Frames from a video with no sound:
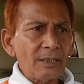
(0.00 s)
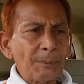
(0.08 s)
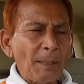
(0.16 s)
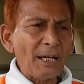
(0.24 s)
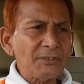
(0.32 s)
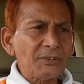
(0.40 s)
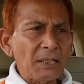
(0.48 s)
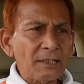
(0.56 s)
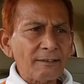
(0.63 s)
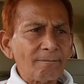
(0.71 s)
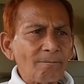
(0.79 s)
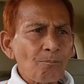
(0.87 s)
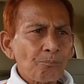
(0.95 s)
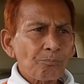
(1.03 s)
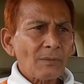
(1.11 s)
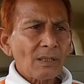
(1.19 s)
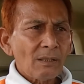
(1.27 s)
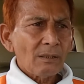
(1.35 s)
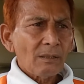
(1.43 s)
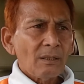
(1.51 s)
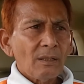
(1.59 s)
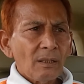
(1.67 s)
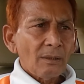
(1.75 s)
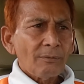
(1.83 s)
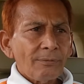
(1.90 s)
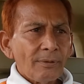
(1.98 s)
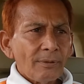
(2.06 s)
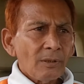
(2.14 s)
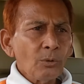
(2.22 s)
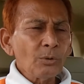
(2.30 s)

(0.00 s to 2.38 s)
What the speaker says: losing your belief and confidence,